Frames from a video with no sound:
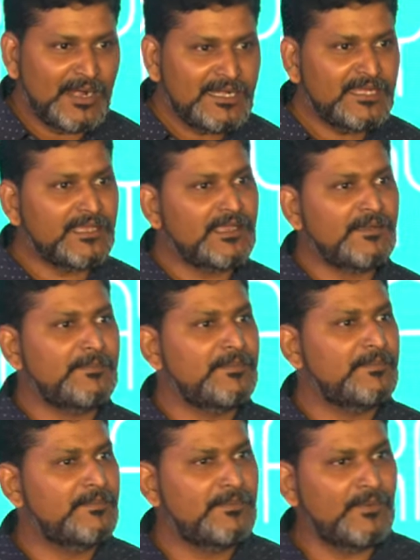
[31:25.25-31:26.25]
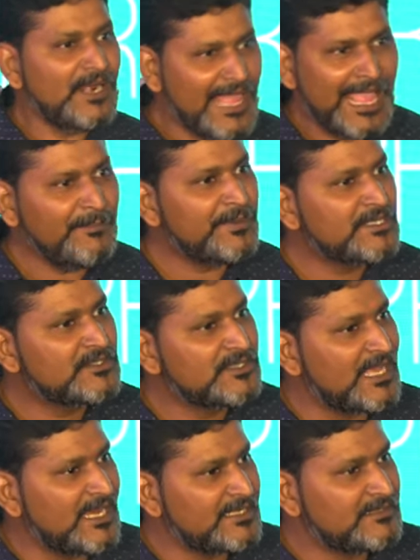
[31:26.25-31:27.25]
I wonder what
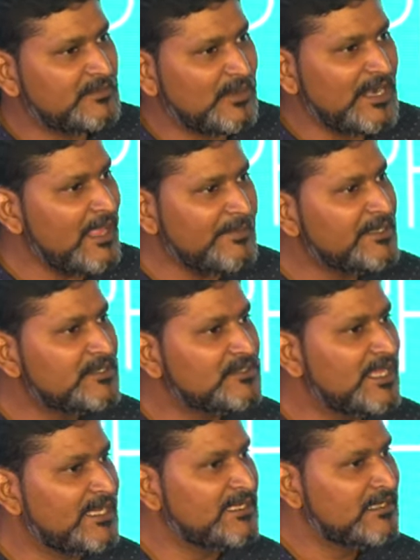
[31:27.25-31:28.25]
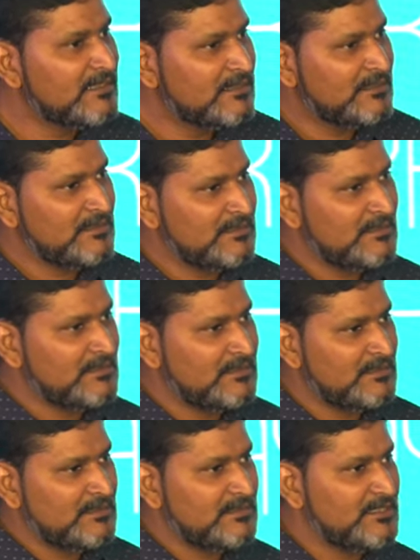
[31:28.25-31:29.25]
happened to that? What happened to that,
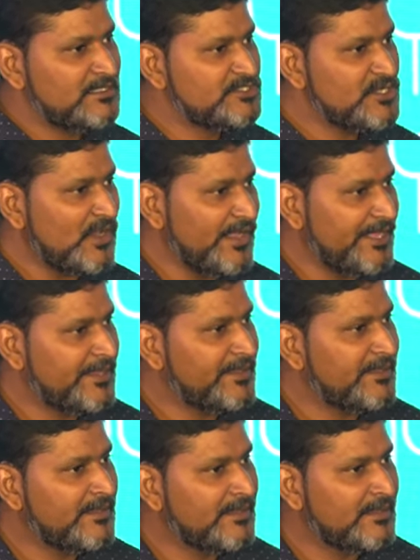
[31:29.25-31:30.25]
that joy?